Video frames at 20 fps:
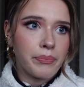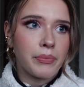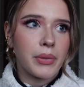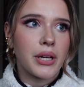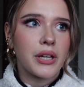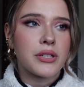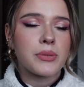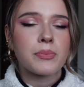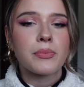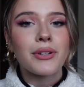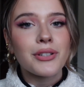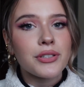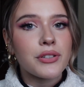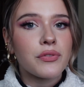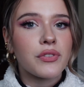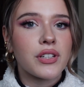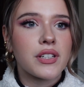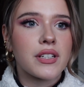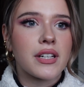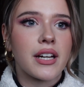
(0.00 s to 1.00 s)
Because most
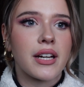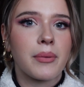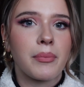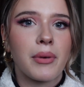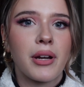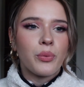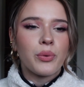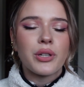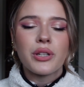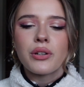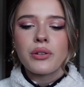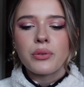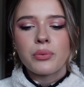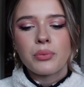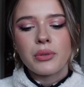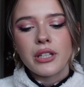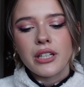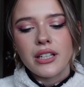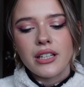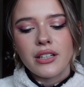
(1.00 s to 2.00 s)
of the time, we don't
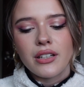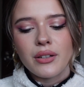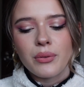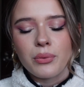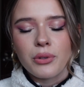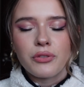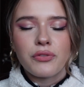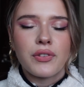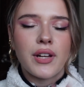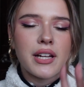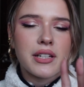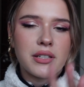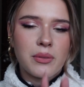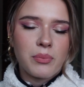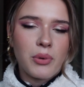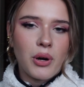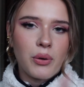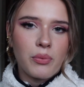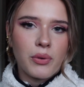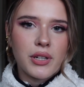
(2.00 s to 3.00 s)
really reflect
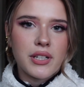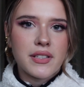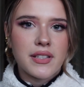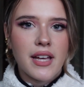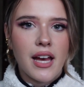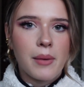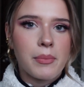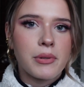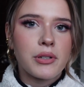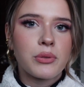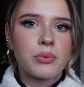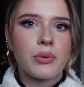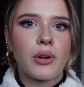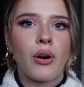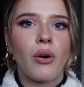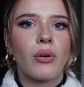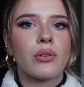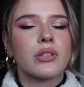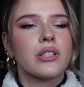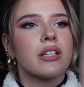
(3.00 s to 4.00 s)
upon what has happened, we're
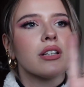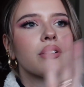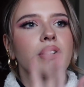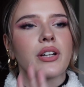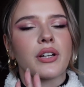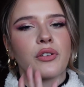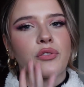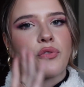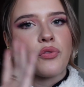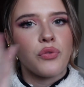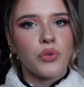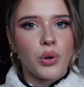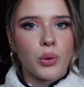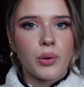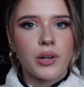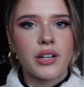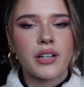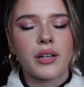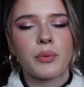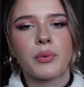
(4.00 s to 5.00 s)
only looking
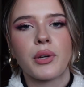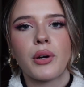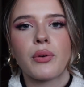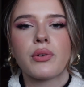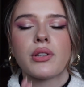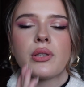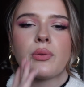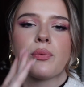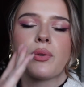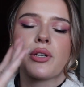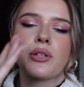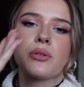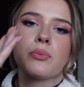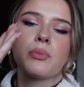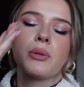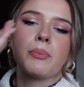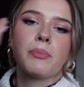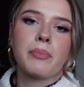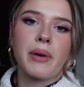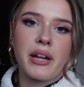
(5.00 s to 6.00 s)
forward and we only want to
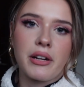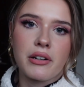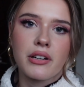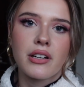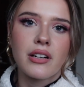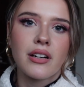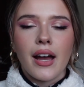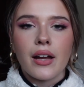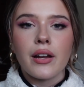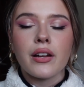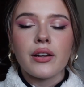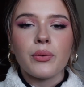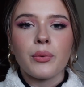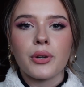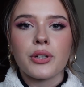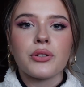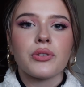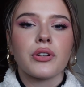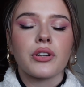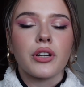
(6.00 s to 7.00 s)
be better. I
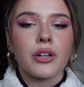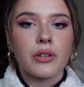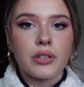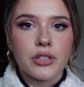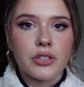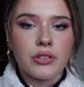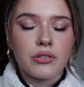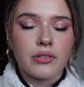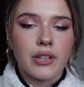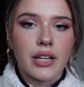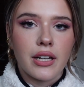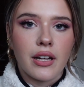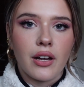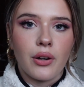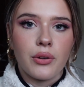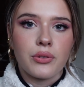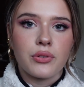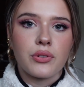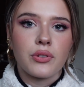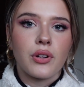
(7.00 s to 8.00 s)
want to encourage you right
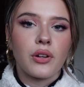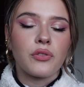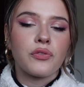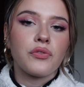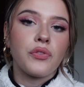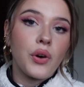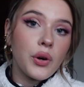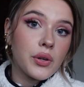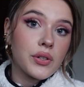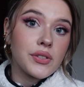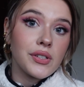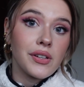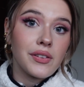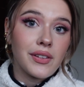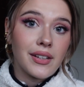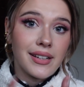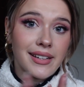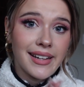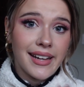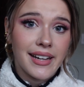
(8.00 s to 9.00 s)
now to not focus on
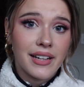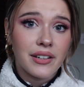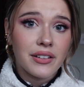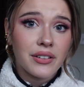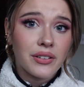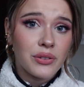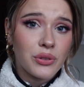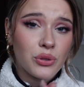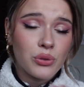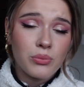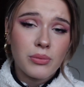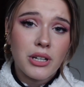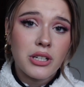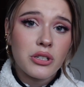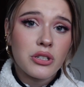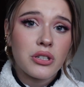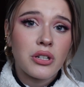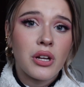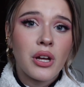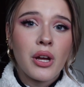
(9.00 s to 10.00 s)
the lack too
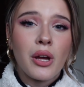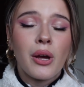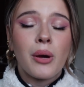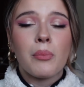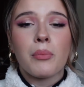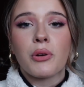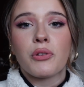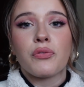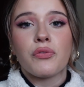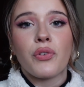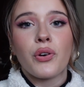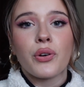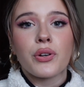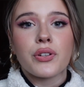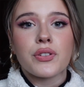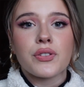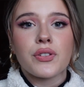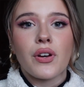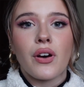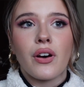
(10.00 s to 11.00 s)
much, but
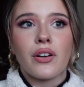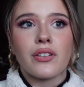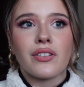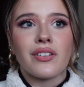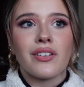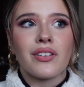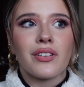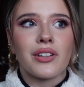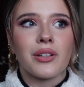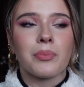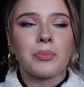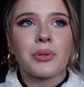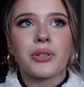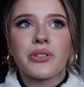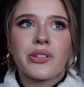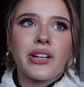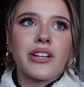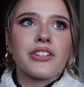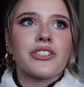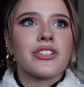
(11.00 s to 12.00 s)
focus on the
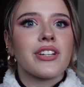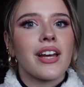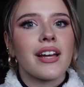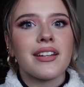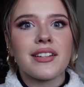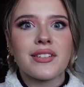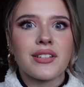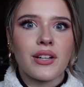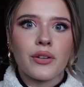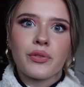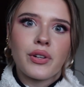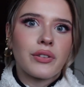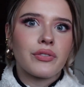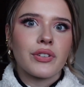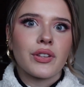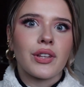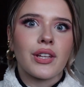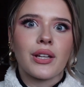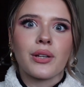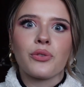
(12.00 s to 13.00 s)
potentiality of
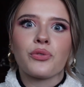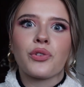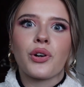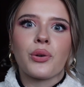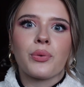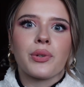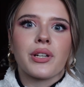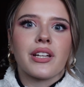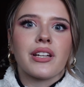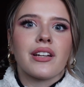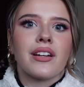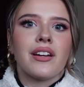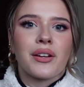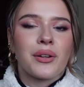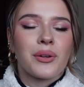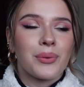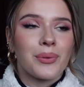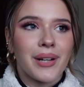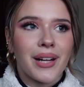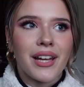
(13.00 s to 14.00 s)
everything you've already
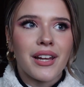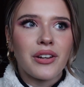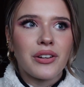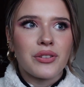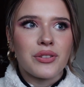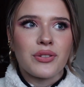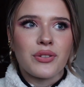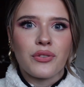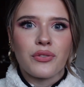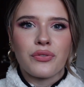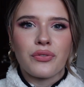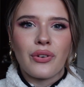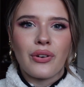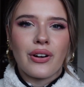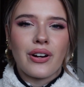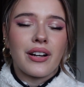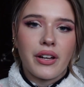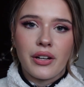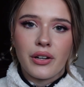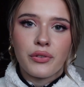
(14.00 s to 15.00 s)
created so
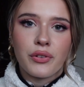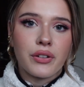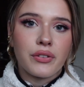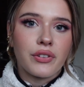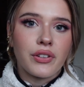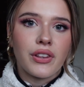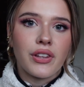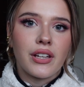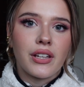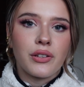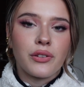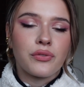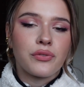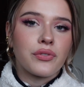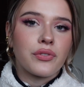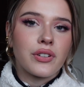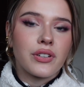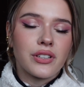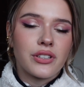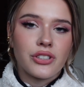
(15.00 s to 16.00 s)
far and of everything you've
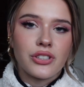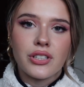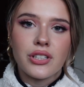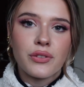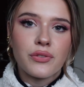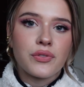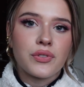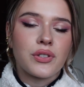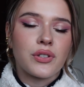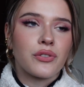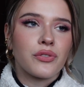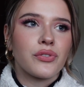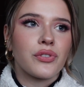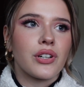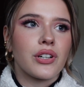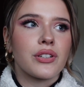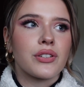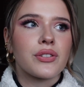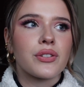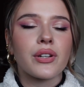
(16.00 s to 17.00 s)
achieved so
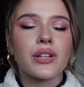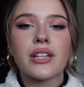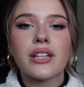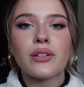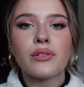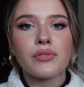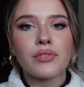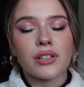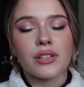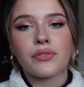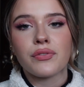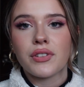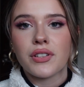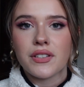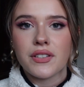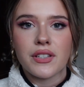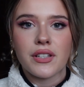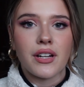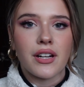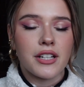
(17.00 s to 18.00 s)
far. So even if
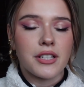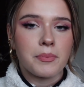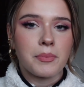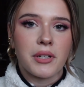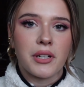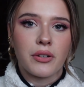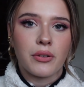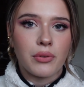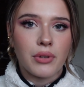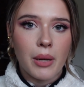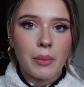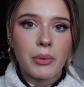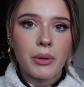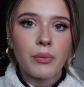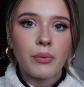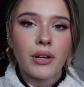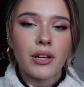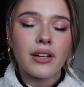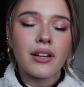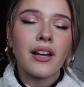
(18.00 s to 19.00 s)
this year has been a crappy
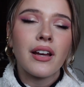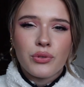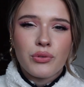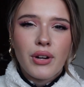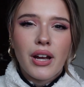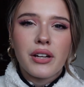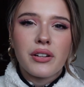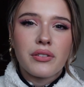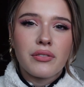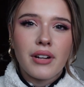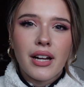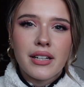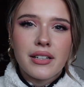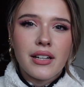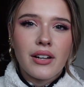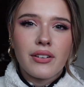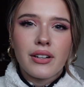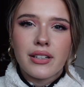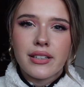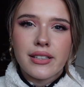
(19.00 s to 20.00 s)
one, try to write
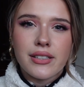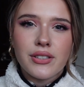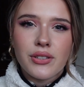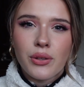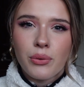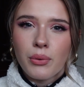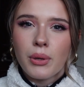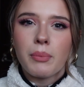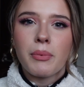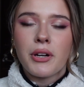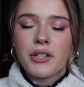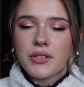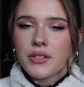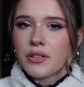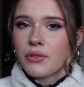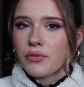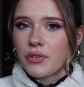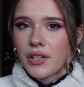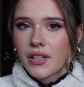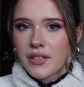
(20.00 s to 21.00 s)
down at least 3
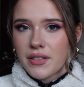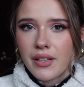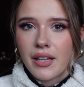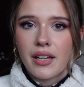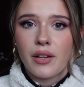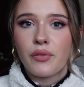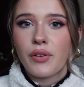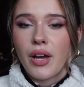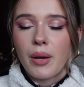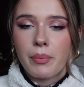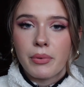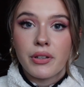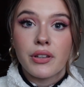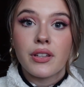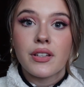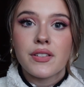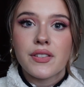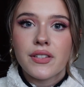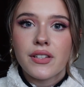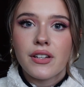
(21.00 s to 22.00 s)
positive things that have happened
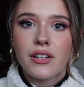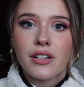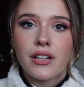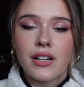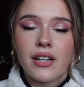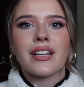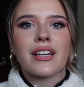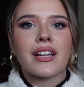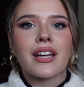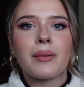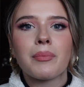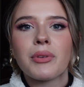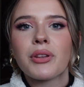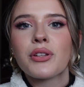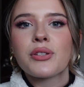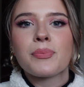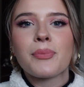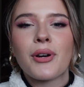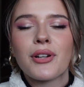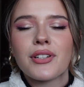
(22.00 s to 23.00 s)
this year. It can be the
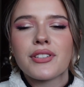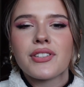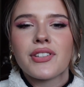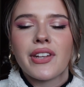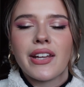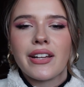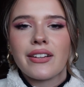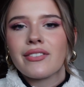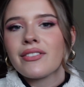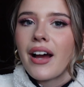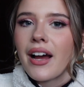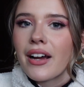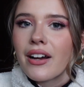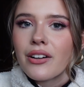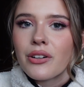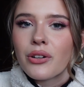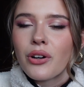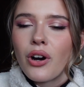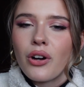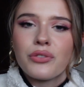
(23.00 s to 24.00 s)
smallest thing. I
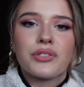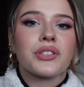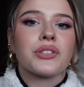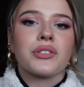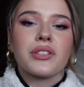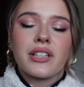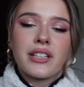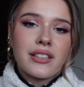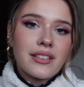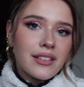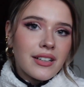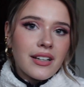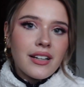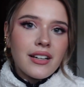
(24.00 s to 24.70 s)
got a coffee today.